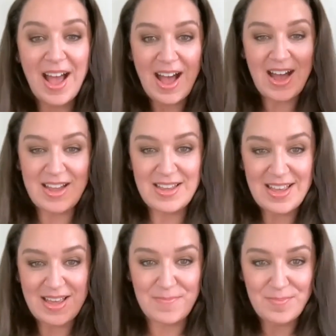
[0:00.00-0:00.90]
I
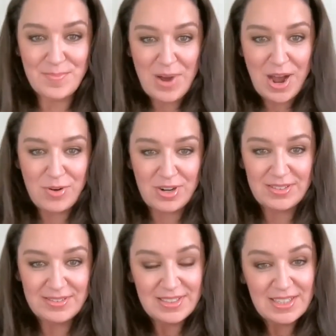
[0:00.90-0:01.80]
am power.
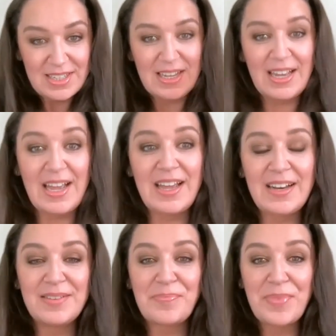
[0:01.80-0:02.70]

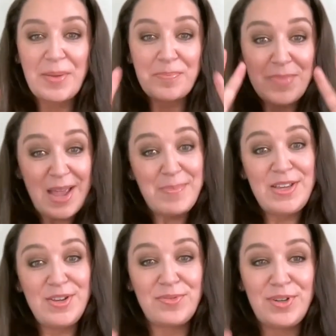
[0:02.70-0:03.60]
And maybe
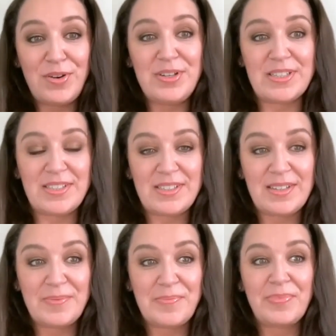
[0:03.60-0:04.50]
you've noticed
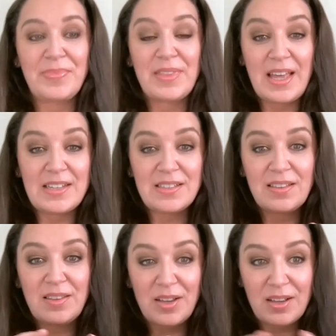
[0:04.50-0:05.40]
that
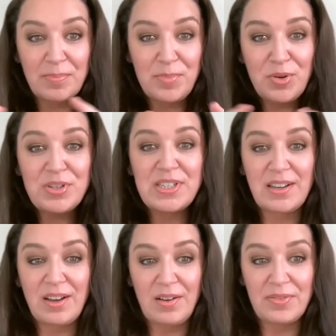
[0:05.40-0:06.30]
the
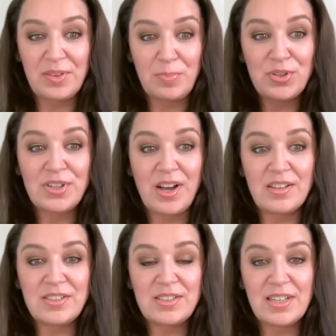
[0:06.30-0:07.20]
music of the
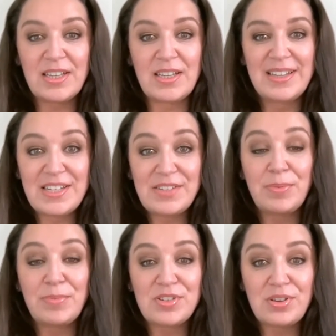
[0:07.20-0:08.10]
podcast is
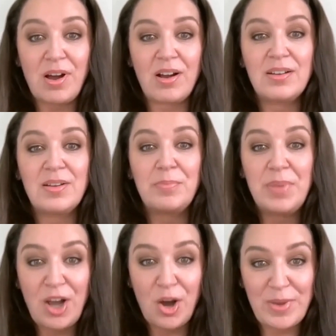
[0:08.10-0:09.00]
from the song
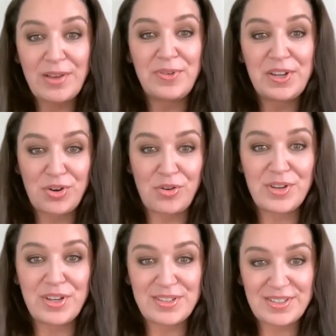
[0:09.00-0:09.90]
Becoming
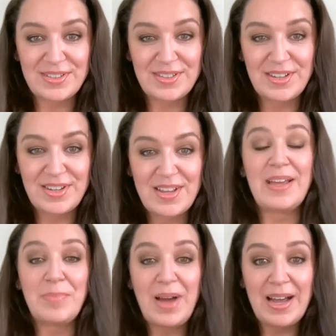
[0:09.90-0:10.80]
Victorious.
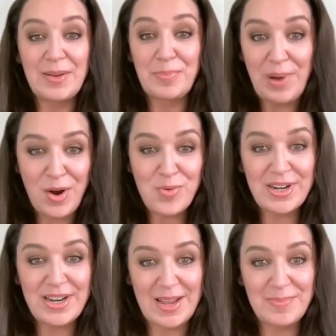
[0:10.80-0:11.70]
And my power
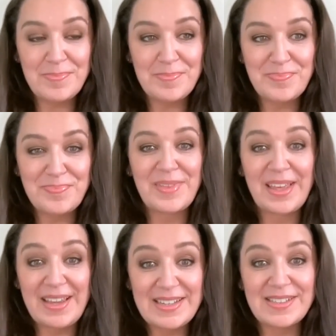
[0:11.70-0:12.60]
name
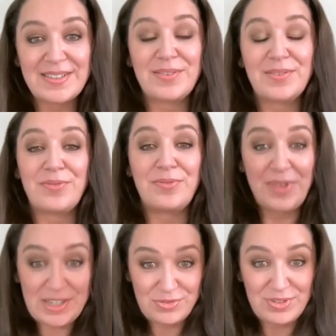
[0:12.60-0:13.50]
is
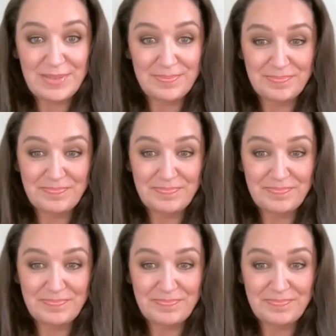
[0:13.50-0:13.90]
Victory.